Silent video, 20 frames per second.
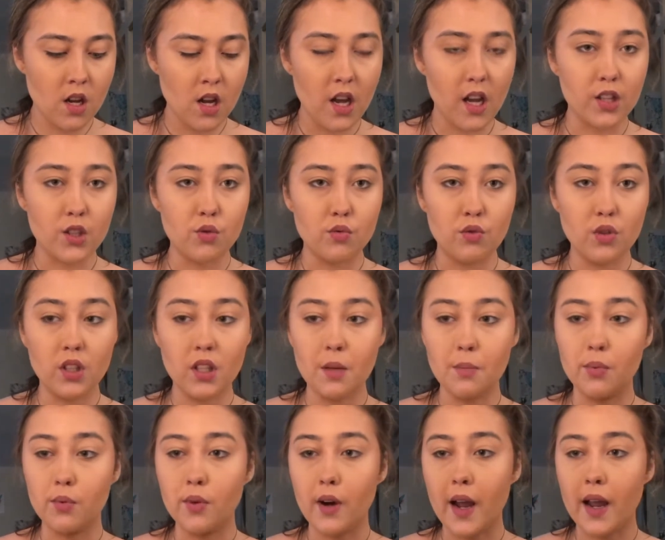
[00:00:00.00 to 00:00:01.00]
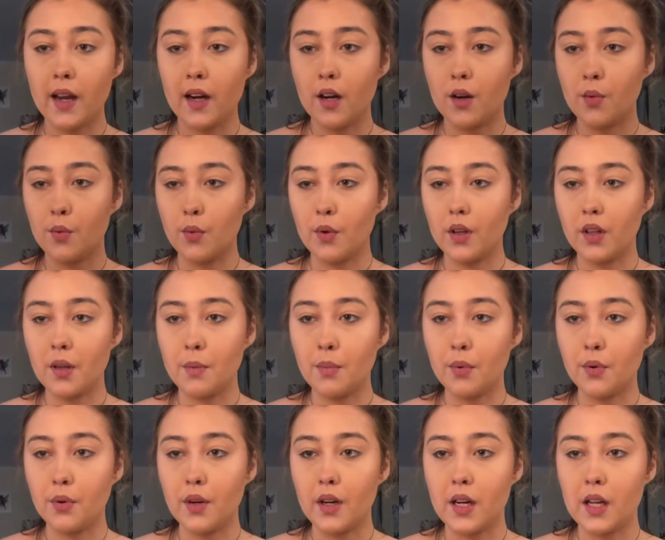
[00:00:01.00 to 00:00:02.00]
It's really bright and really
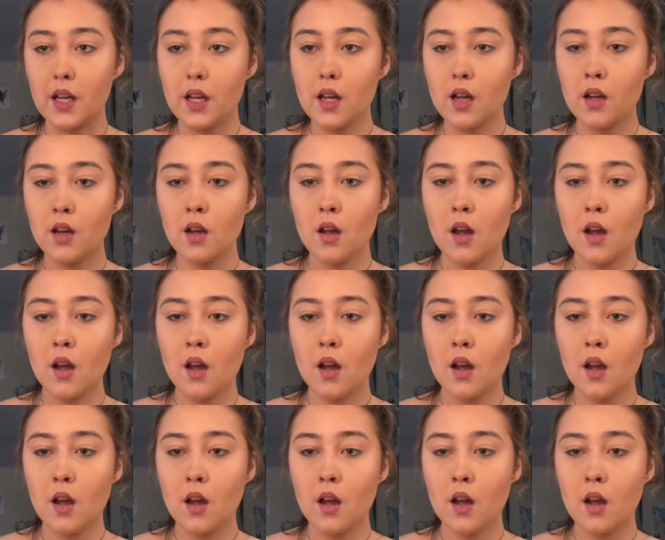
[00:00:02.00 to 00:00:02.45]
pretty.